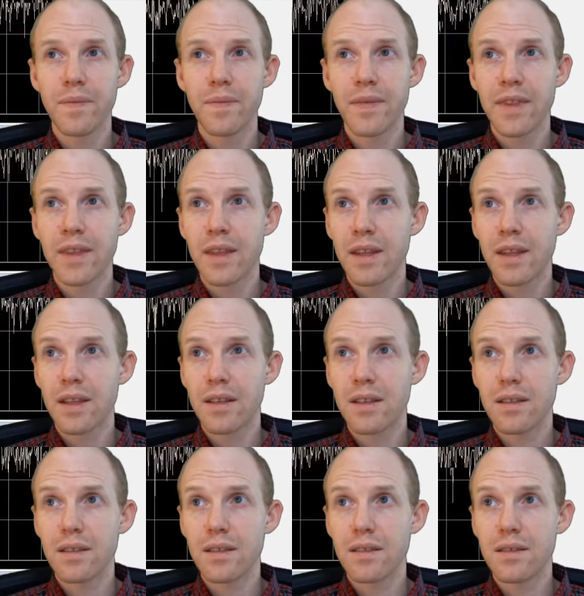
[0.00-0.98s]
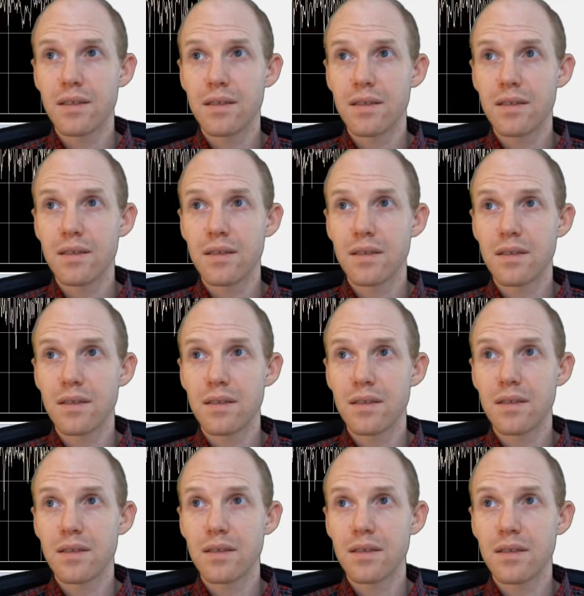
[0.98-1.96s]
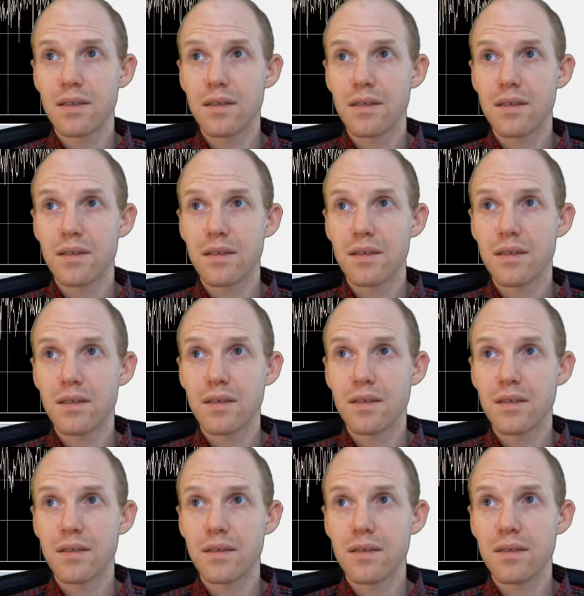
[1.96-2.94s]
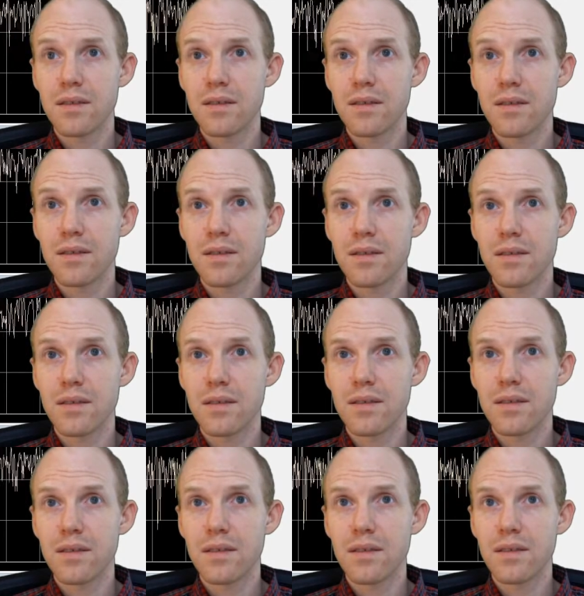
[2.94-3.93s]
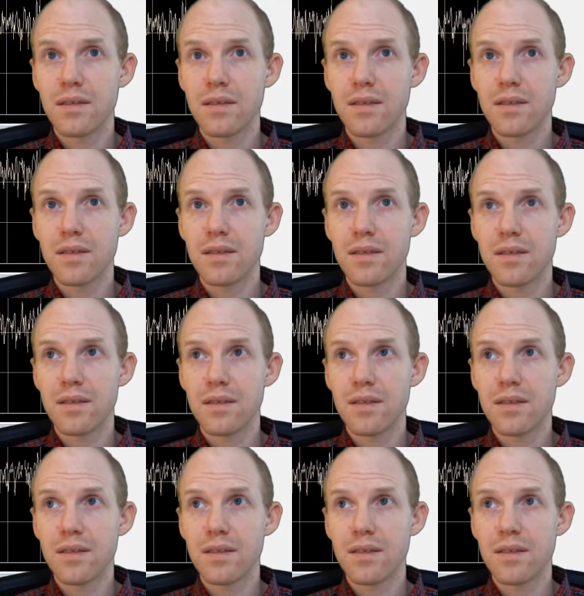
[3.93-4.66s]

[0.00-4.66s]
No one is speaking in this clip.